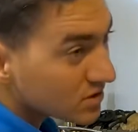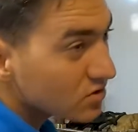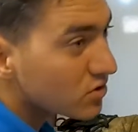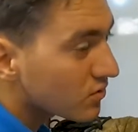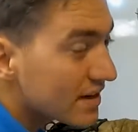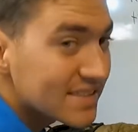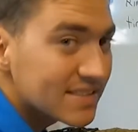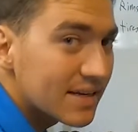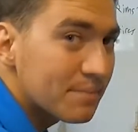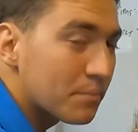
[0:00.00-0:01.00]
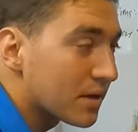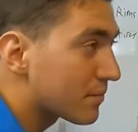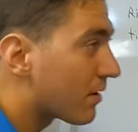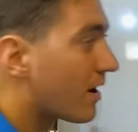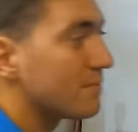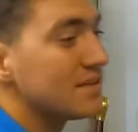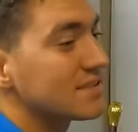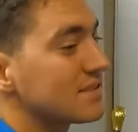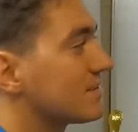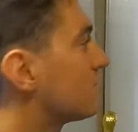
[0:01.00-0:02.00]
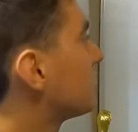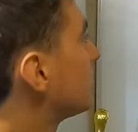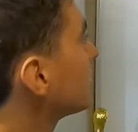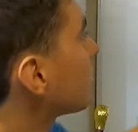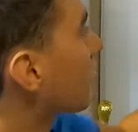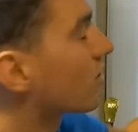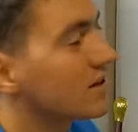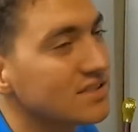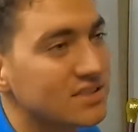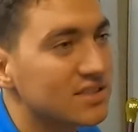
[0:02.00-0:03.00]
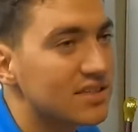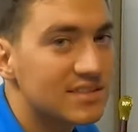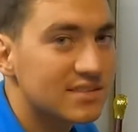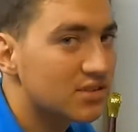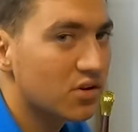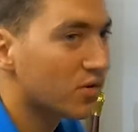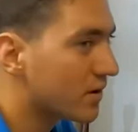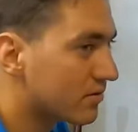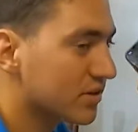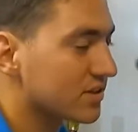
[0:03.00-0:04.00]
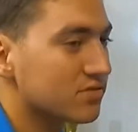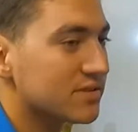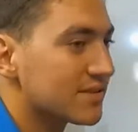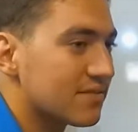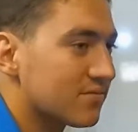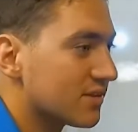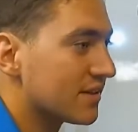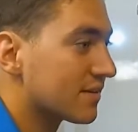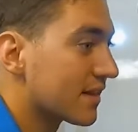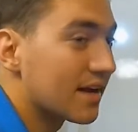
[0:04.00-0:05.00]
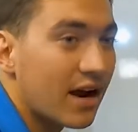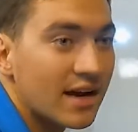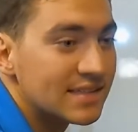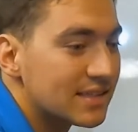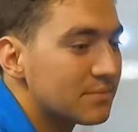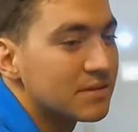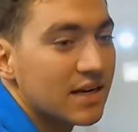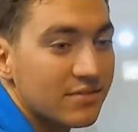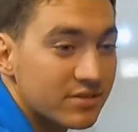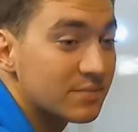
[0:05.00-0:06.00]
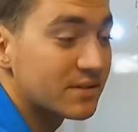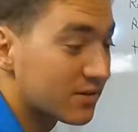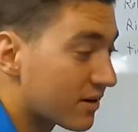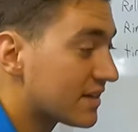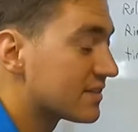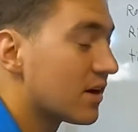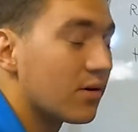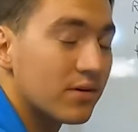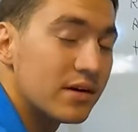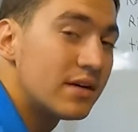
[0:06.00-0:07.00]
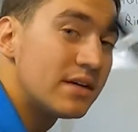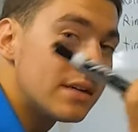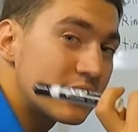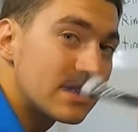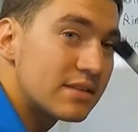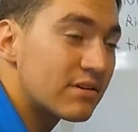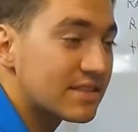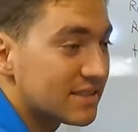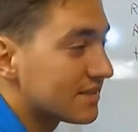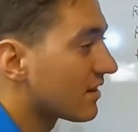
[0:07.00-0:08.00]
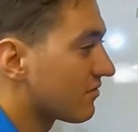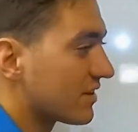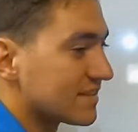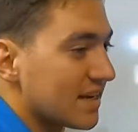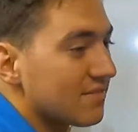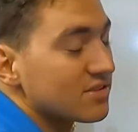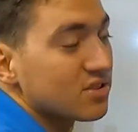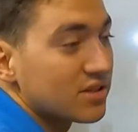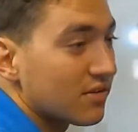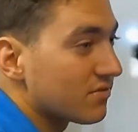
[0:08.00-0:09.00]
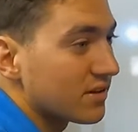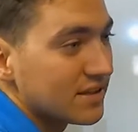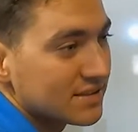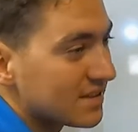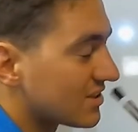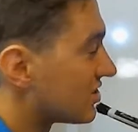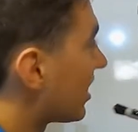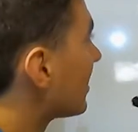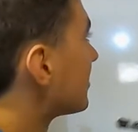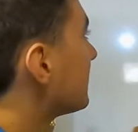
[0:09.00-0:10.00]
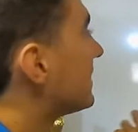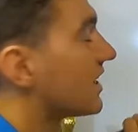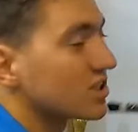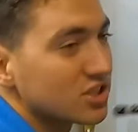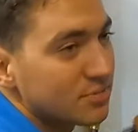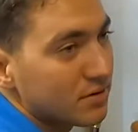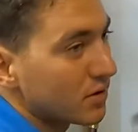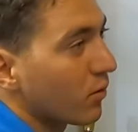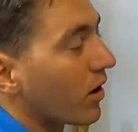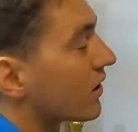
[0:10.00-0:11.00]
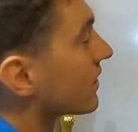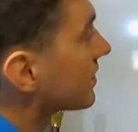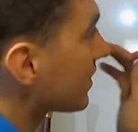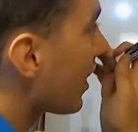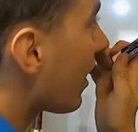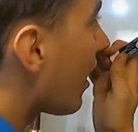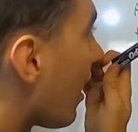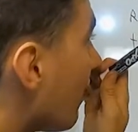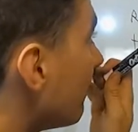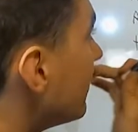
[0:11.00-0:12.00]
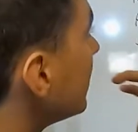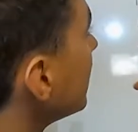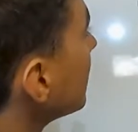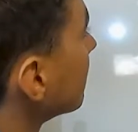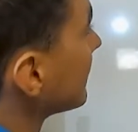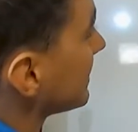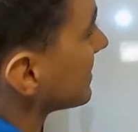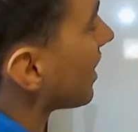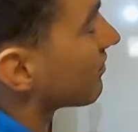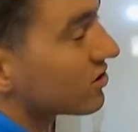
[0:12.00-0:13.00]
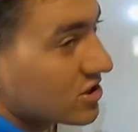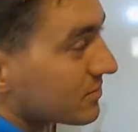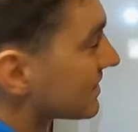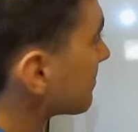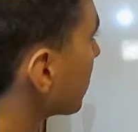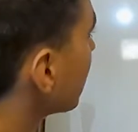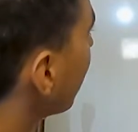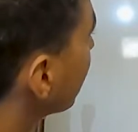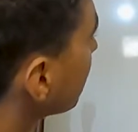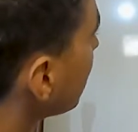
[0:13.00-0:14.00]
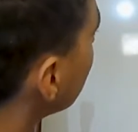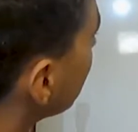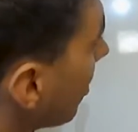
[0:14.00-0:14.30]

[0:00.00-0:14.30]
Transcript: gonna do a race seat, but the problem is when you do the harness, it's the only way to really do it safely, and thank God I did because I flipped in the race. So race seat definitely saved it. So definitely that's just, to me, that should just be required. Race seat cover just makes it more comfortable.